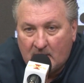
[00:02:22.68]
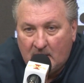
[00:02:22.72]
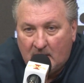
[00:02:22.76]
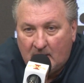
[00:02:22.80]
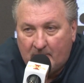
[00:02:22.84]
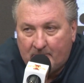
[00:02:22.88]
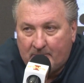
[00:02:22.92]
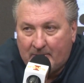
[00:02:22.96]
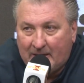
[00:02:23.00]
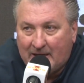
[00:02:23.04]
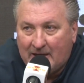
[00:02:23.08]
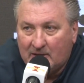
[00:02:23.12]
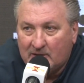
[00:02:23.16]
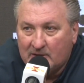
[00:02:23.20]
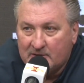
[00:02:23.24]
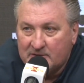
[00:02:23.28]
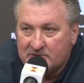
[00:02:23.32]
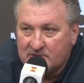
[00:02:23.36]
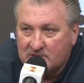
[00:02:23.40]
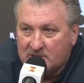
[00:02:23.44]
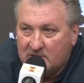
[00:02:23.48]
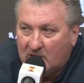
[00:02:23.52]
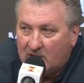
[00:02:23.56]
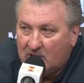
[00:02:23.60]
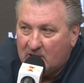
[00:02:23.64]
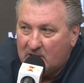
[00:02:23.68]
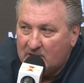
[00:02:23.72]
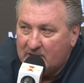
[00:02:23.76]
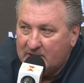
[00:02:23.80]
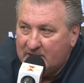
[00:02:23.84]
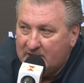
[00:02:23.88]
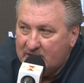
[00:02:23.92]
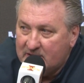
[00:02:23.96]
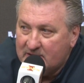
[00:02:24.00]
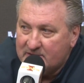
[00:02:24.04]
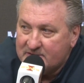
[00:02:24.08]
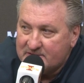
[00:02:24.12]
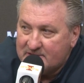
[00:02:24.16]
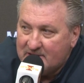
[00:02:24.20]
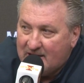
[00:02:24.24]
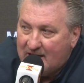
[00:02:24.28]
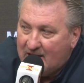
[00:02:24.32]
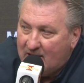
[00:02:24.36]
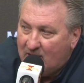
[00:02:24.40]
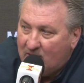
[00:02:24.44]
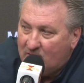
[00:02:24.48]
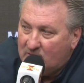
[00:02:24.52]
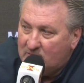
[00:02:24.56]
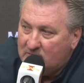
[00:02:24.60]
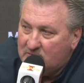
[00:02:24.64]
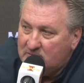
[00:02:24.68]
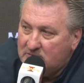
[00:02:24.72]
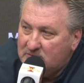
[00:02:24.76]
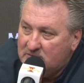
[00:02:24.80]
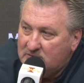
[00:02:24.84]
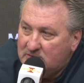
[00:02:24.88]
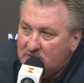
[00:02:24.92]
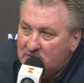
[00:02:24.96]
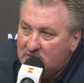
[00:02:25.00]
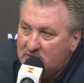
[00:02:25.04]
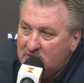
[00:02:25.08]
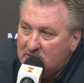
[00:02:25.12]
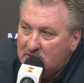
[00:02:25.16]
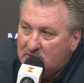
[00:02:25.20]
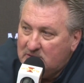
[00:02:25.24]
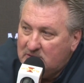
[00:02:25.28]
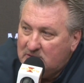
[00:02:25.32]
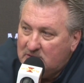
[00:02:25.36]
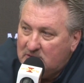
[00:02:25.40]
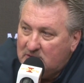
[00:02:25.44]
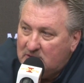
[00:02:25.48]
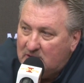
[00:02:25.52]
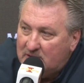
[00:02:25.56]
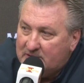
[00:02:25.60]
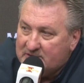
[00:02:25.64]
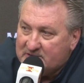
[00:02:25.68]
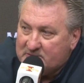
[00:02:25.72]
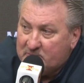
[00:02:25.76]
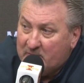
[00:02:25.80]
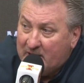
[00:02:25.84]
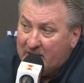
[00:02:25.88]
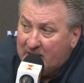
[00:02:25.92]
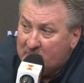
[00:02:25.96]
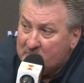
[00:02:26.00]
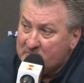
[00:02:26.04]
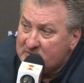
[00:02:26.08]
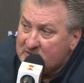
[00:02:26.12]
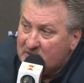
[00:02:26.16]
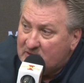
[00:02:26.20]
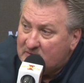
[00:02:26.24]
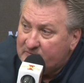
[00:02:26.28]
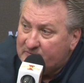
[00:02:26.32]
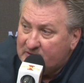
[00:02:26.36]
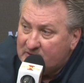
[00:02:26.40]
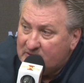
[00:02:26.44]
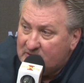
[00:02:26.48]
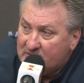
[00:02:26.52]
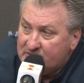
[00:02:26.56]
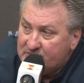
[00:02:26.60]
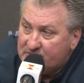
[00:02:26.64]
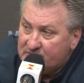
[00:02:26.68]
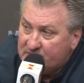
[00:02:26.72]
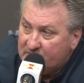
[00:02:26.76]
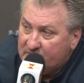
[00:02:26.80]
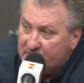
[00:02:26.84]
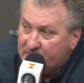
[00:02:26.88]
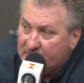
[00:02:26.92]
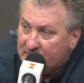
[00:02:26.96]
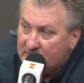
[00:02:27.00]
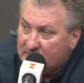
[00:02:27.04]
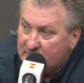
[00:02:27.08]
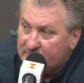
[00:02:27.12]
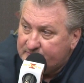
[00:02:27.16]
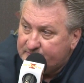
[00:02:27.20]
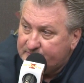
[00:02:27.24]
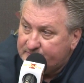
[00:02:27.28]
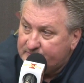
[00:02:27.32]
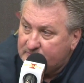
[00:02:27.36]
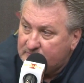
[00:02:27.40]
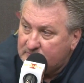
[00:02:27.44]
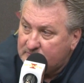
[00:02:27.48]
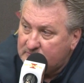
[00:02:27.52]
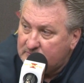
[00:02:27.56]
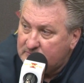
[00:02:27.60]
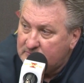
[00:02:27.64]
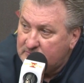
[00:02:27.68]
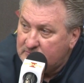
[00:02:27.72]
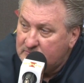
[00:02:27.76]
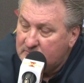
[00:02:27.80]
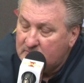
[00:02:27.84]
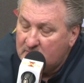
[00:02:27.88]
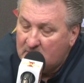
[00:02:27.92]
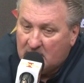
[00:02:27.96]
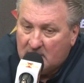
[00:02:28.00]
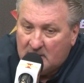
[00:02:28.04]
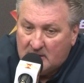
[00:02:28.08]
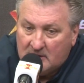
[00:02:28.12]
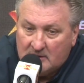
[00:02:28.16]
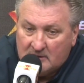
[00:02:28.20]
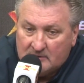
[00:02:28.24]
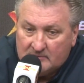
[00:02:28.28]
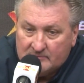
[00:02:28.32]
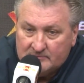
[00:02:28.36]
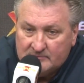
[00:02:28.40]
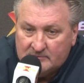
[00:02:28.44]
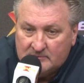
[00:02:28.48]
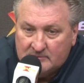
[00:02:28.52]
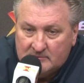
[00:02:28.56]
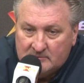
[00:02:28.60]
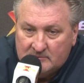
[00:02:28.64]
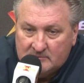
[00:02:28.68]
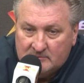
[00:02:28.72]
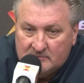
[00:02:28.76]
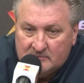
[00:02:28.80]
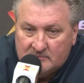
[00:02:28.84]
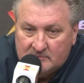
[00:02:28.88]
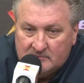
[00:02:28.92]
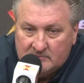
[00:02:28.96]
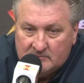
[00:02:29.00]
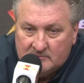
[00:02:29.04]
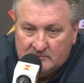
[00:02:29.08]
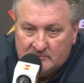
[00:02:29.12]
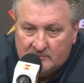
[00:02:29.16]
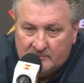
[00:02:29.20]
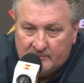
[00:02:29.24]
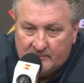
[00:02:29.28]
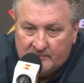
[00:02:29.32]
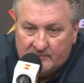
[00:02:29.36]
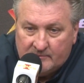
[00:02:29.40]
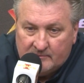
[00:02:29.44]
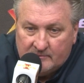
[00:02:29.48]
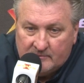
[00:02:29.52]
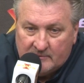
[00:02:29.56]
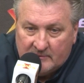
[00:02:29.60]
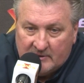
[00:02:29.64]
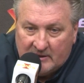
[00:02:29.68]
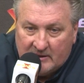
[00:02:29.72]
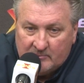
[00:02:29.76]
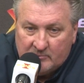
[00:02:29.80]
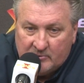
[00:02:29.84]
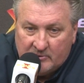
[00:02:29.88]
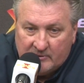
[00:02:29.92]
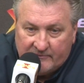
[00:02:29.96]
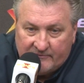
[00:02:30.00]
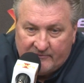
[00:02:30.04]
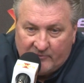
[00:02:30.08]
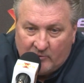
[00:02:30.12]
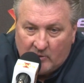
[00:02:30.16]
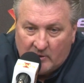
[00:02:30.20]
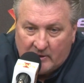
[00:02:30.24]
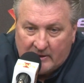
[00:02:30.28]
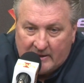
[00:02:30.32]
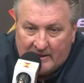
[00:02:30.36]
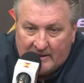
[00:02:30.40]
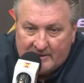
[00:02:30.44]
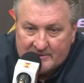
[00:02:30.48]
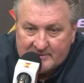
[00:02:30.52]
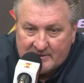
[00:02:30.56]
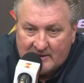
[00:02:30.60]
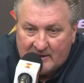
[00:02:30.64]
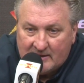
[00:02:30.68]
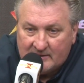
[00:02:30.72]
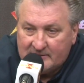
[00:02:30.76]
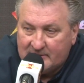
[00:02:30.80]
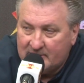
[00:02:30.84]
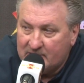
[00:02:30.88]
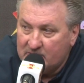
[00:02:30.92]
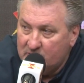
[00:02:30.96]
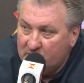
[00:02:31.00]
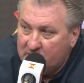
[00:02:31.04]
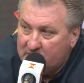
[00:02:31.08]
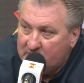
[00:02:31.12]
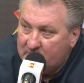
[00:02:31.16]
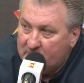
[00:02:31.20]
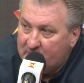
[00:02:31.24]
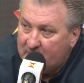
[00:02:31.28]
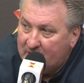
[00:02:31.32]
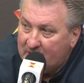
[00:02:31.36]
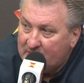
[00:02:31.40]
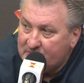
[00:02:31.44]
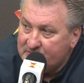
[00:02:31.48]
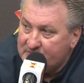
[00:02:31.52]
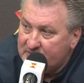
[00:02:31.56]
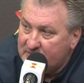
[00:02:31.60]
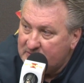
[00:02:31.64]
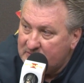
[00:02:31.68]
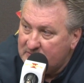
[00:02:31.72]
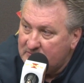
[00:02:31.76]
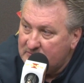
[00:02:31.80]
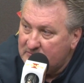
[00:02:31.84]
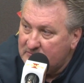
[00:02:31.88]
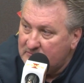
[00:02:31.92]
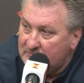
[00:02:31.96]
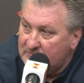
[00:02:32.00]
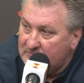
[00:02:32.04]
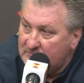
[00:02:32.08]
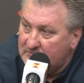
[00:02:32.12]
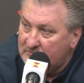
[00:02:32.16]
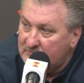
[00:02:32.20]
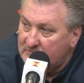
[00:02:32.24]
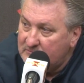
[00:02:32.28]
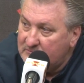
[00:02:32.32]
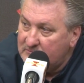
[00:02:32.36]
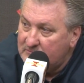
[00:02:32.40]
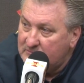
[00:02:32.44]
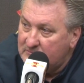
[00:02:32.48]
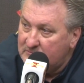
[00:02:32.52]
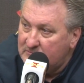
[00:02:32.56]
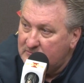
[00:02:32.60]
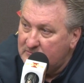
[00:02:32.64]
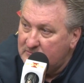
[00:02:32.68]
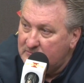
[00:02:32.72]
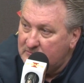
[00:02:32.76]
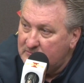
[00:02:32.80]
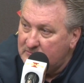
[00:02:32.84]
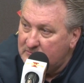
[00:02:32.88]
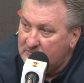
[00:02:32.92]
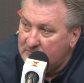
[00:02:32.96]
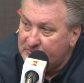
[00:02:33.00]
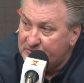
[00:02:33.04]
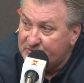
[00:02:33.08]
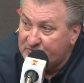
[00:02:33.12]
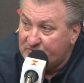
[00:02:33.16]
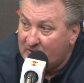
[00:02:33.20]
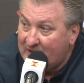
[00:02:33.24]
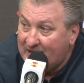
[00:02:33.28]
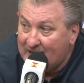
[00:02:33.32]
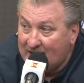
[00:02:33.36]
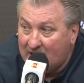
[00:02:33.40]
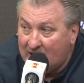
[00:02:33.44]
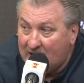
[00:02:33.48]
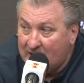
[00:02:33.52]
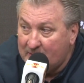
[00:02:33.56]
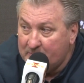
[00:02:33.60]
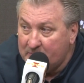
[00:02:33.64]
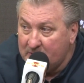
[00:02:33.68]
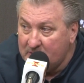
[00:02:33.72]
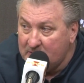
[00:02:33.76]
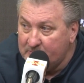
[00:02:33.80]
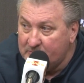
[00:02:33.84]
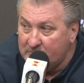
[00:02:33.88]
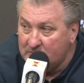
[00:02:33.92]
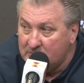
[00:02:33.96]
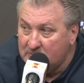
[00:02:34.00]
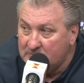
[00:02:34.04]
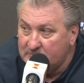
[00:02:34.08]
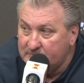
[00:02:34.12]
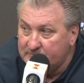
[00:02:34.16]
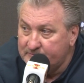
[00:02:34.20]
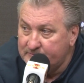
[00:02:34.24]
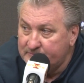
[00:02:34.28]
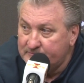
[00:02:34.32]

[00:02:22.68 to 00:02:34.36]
a polished guard. He is now. He's made himself a good shooter. Um, they put four guys out there who can bounce it straight line people.